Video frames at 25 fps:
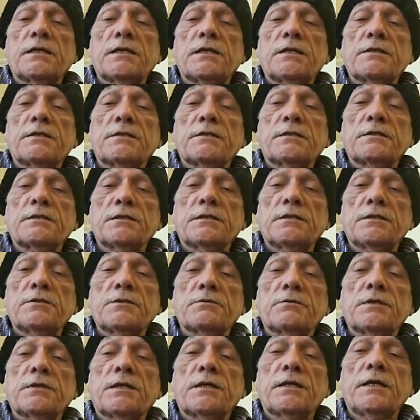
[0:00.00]
that
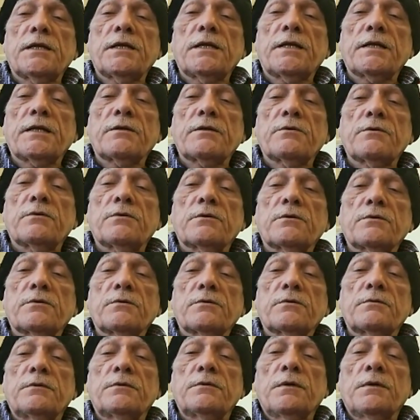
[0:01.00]
you can get a coat